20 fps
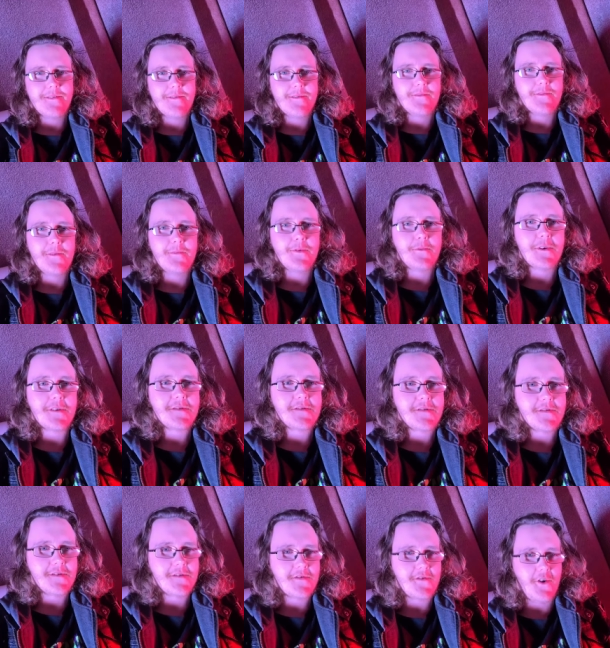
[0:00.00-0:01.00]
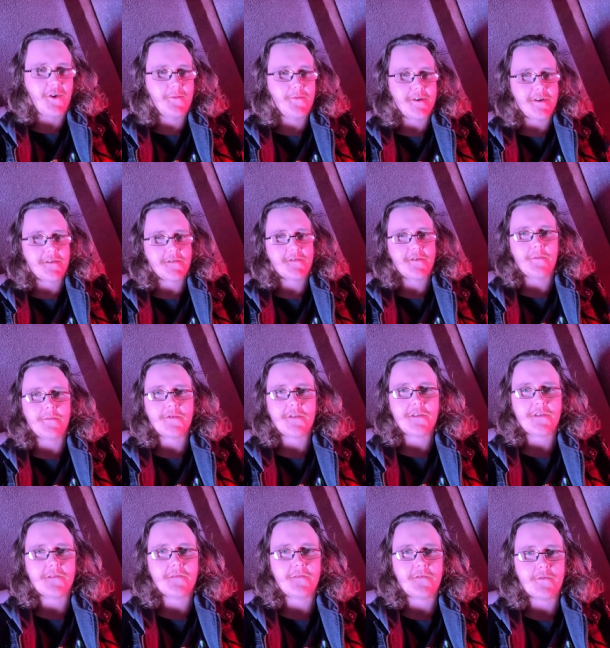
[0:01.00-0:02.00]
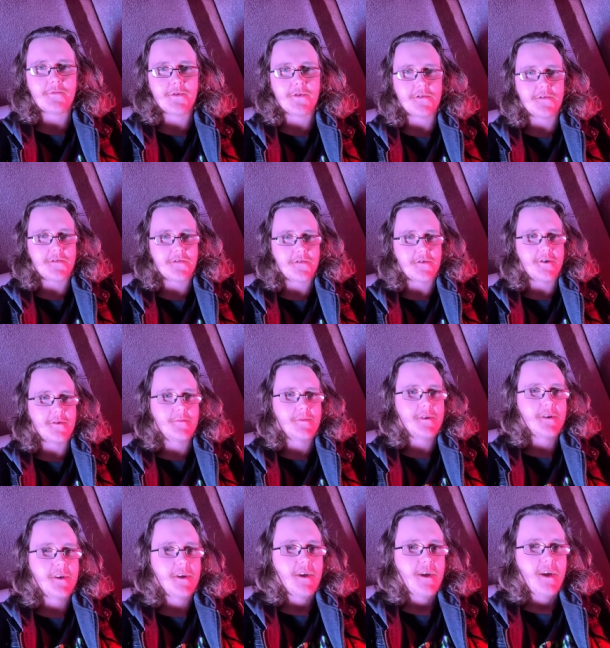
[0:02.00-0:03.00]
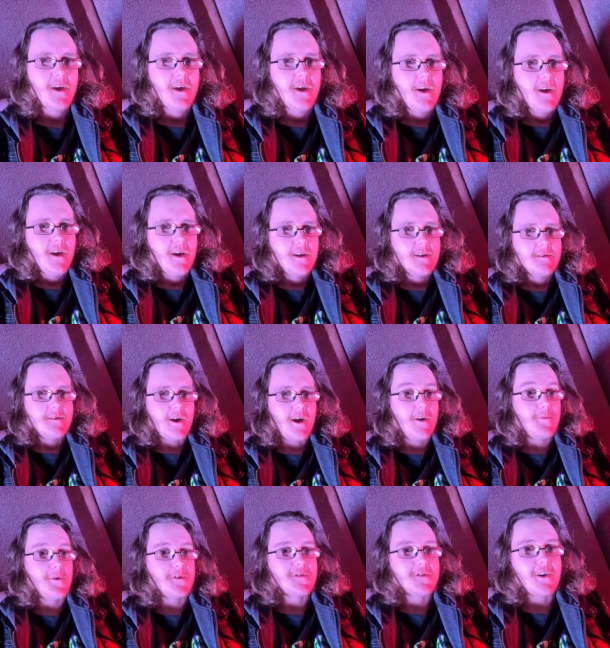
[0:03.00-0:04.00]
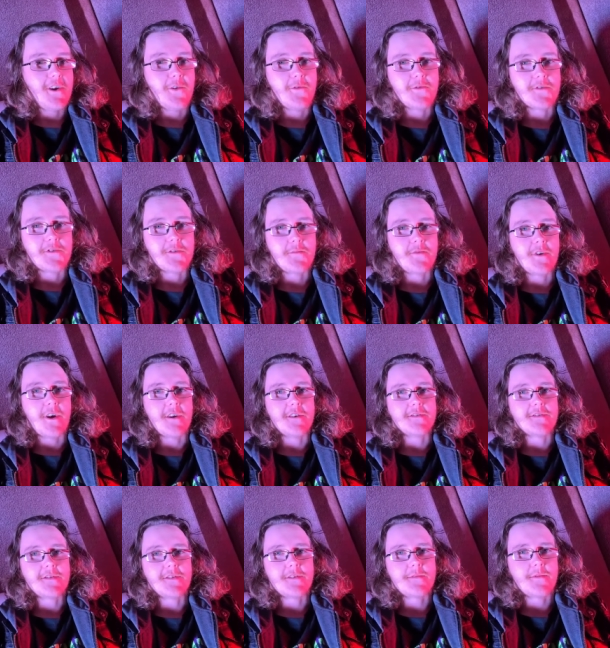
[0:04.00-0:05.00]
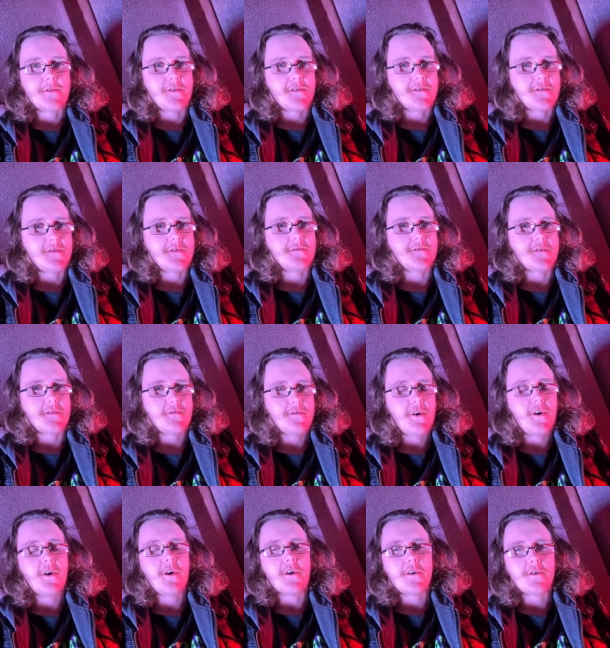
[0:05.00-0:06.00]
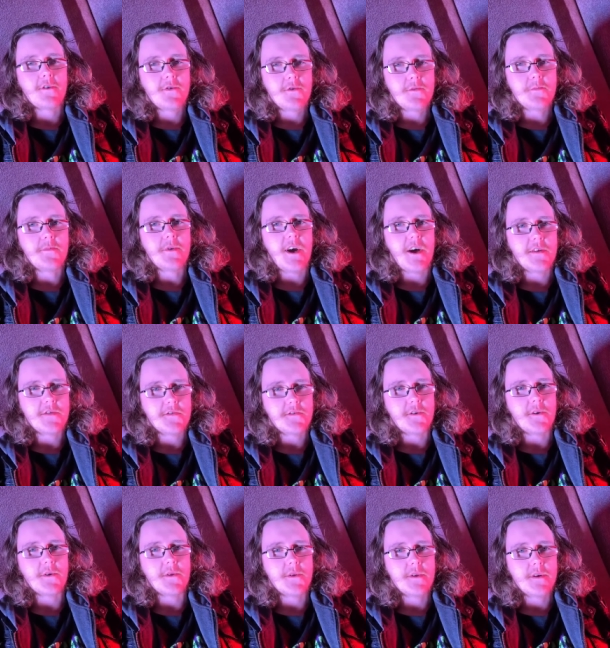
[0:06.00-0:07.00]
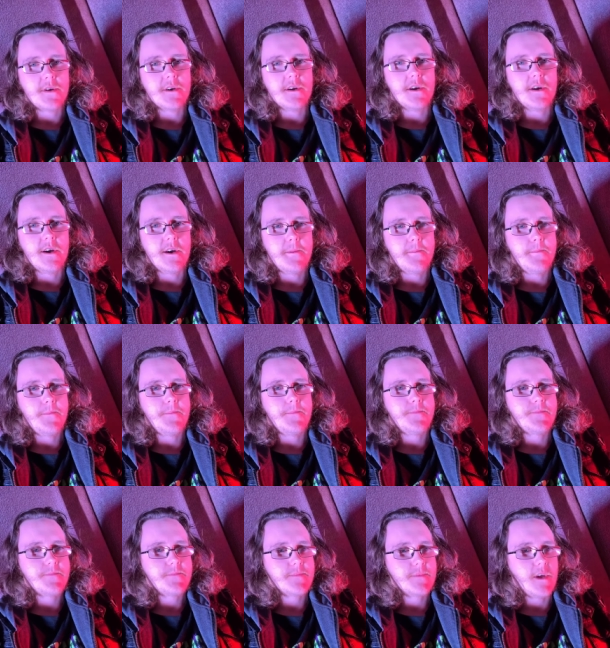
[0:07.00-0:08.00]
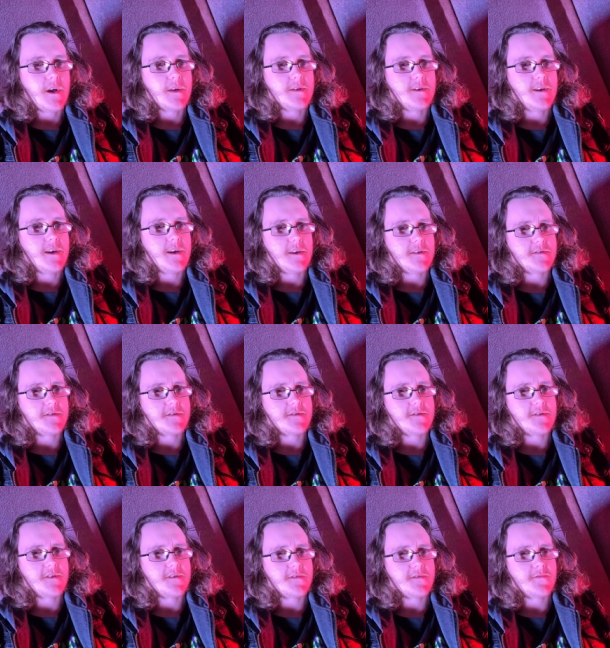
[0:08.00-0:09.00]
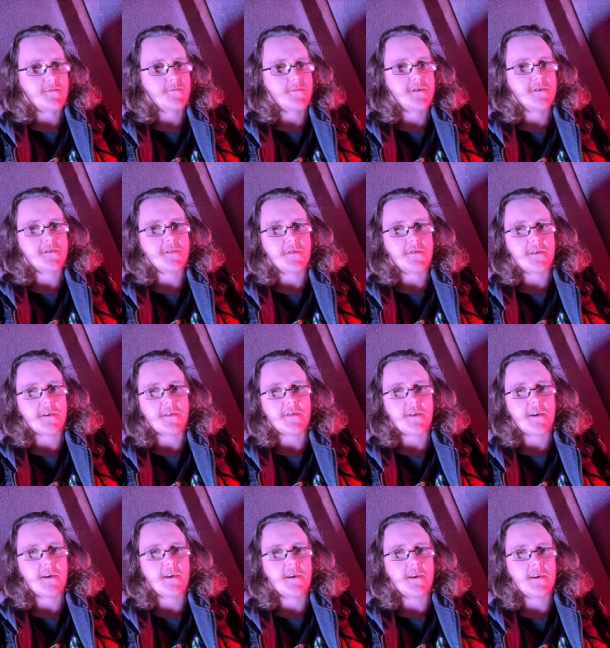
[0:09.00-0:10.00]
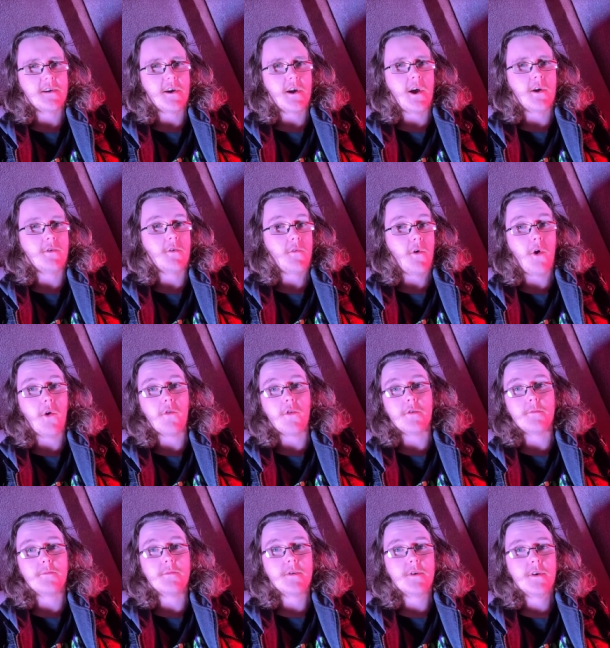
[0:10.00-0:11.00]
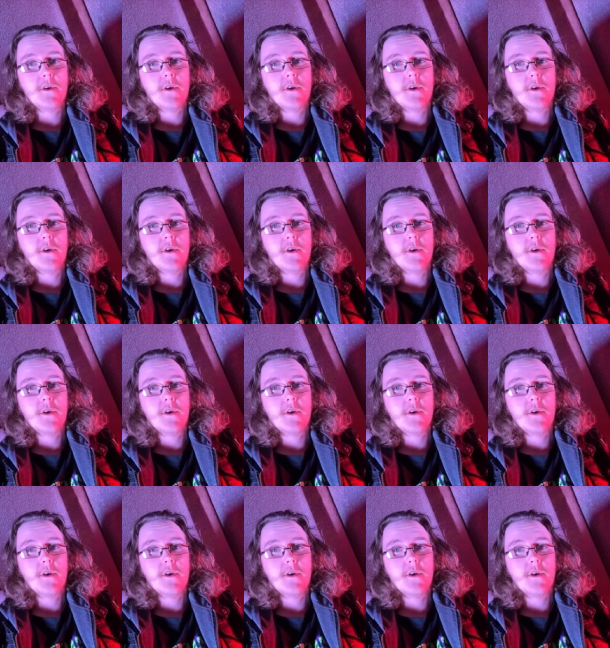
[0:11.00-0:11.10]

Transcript: When we won the Stormbreakers competition for Winter Storm, I myself was surprised because there was a lot of good bands on, um, and yeah, it's just it's weird to think that out of all of them,